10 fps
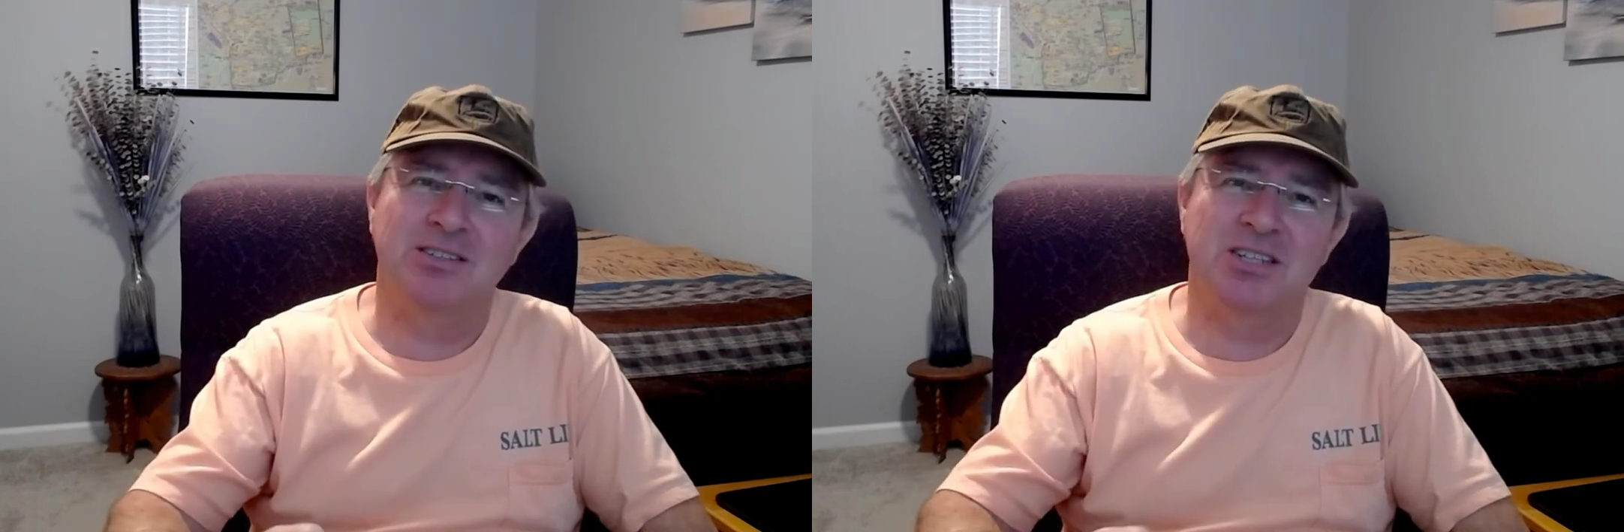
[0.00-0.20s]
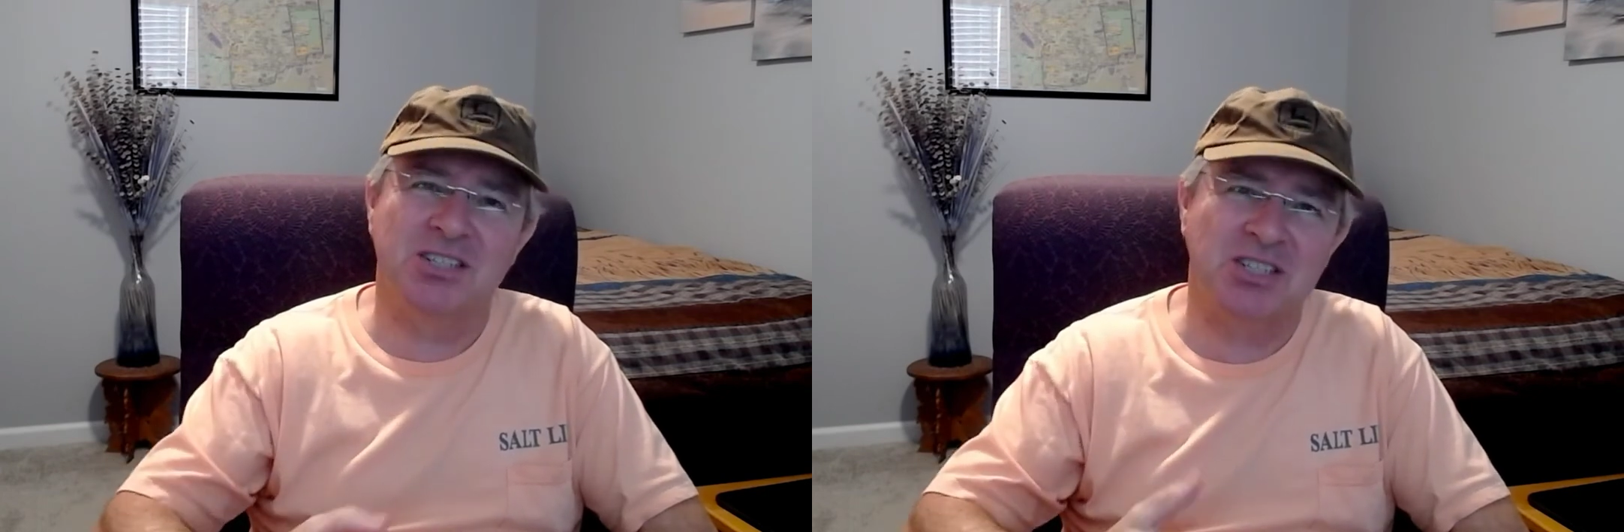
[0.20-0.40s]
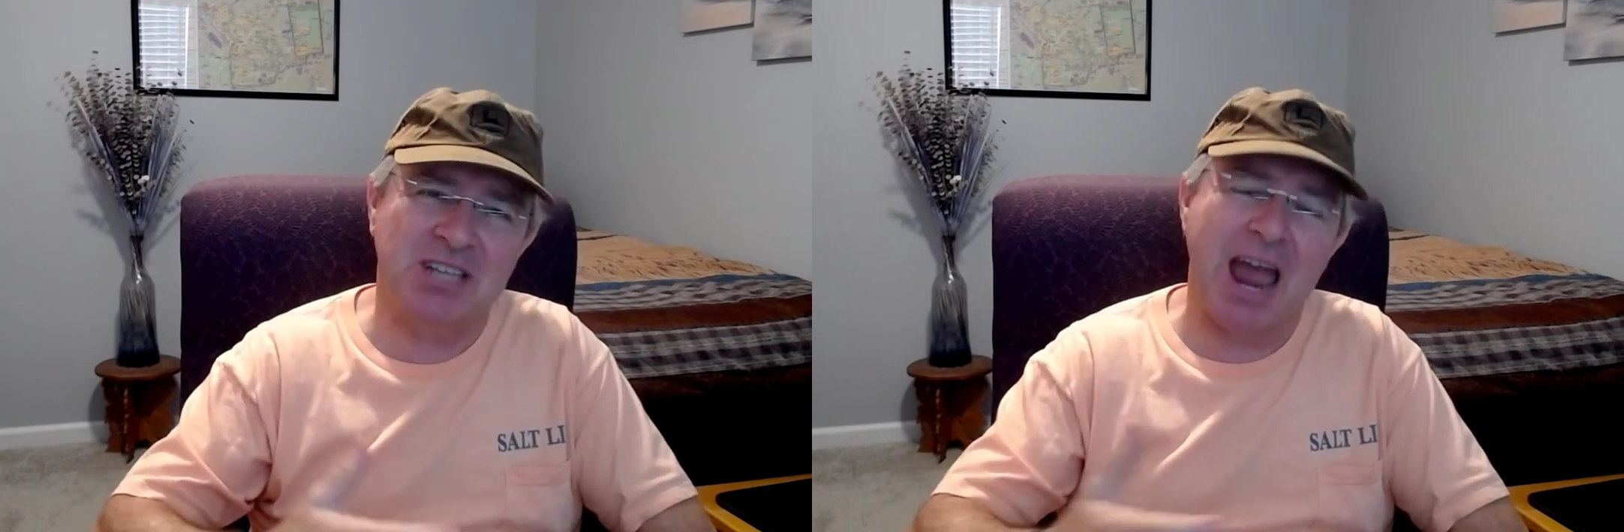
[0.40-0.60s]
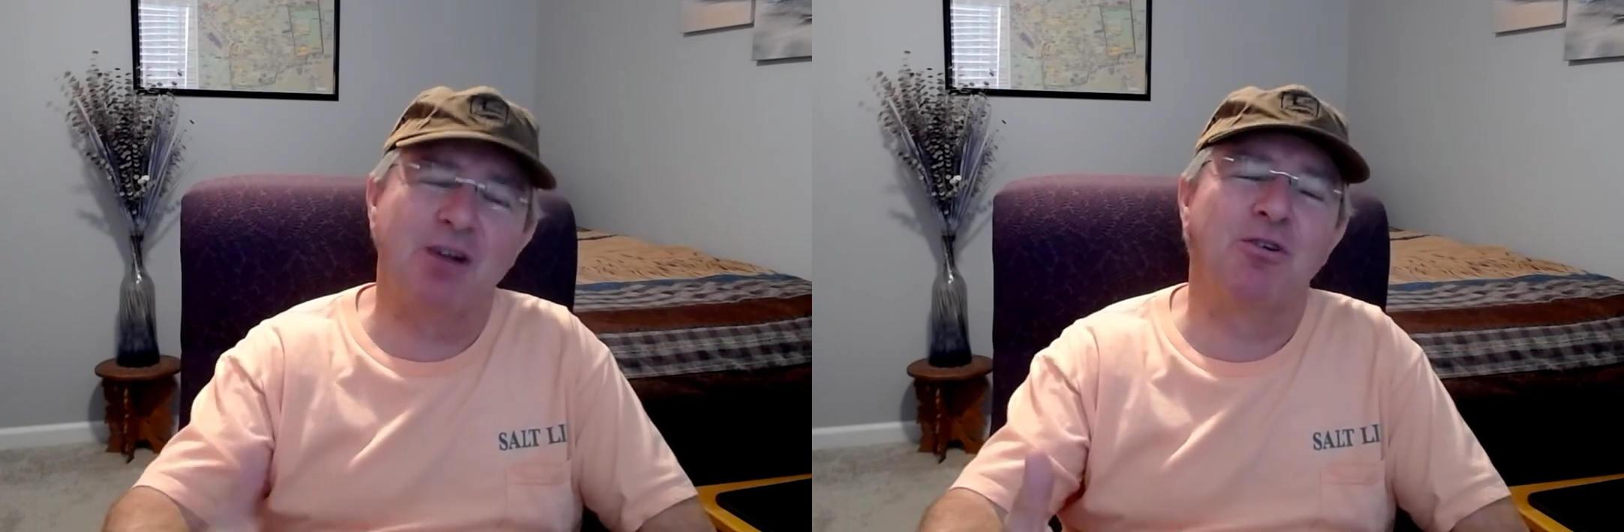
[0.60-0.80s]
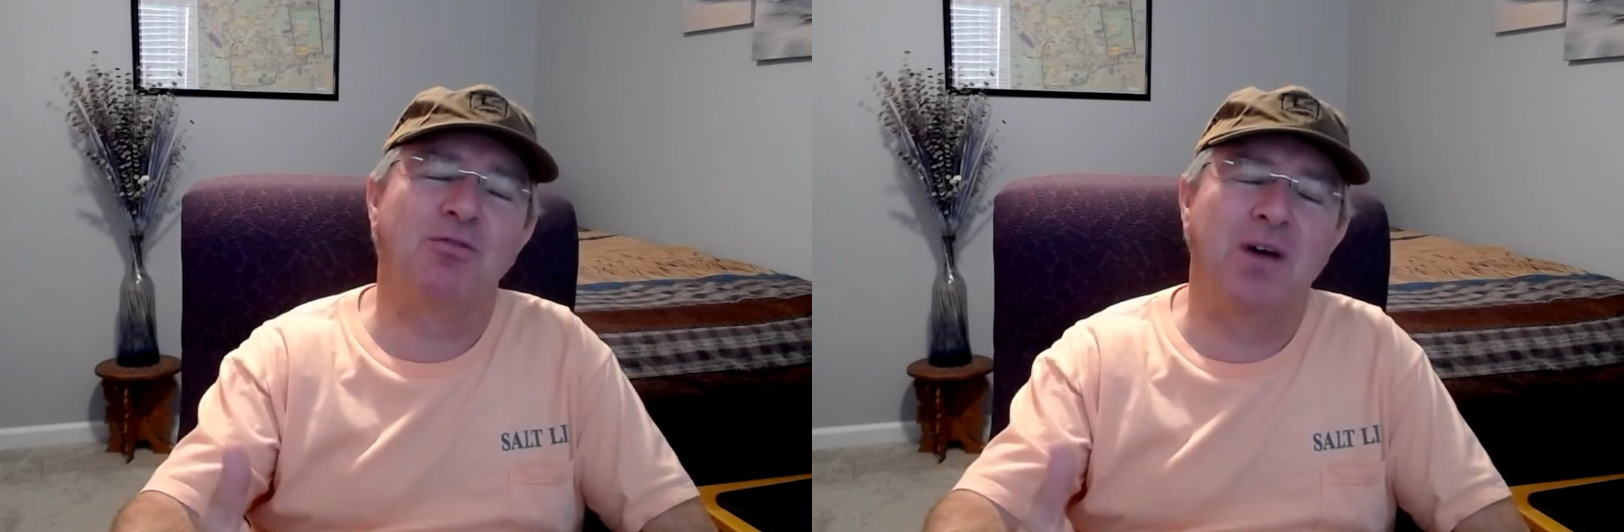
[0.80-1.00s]
to
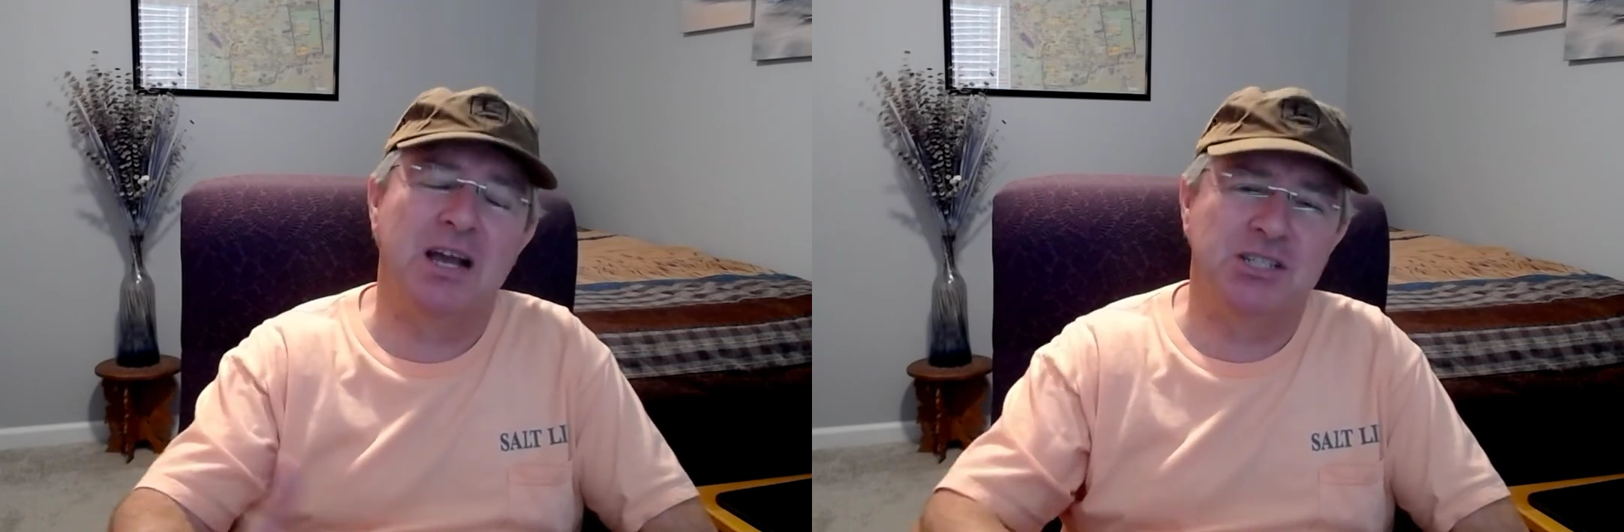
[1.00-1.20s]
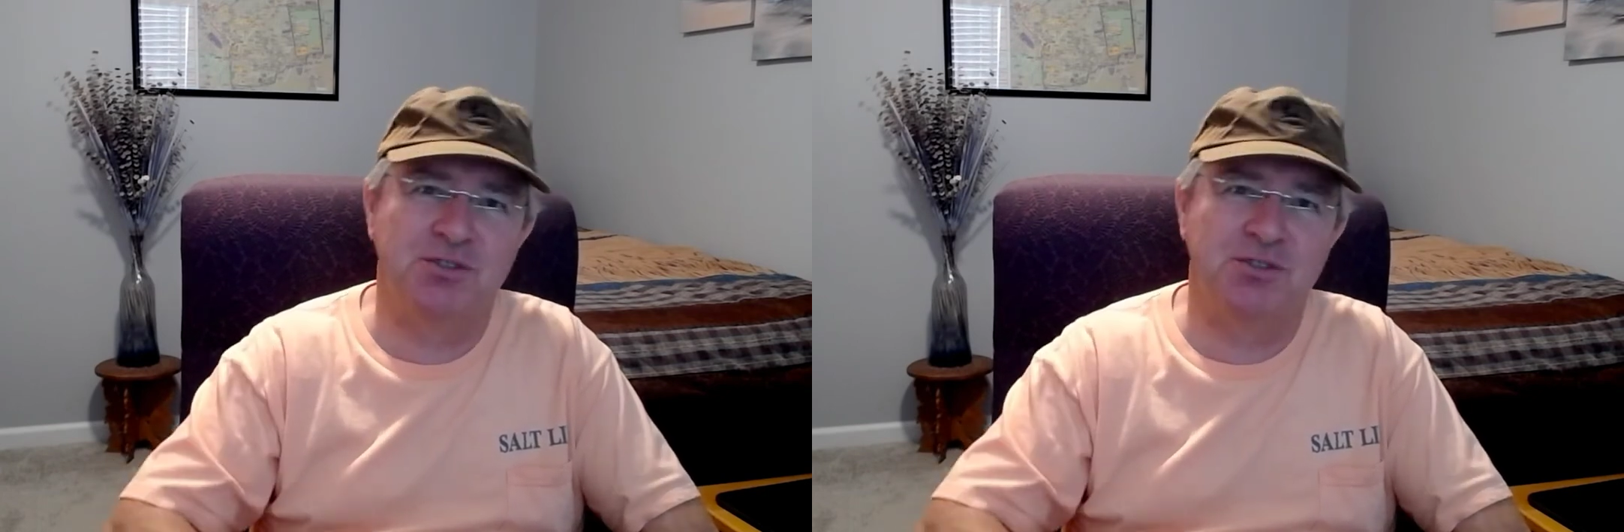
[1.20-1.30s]
sacrifice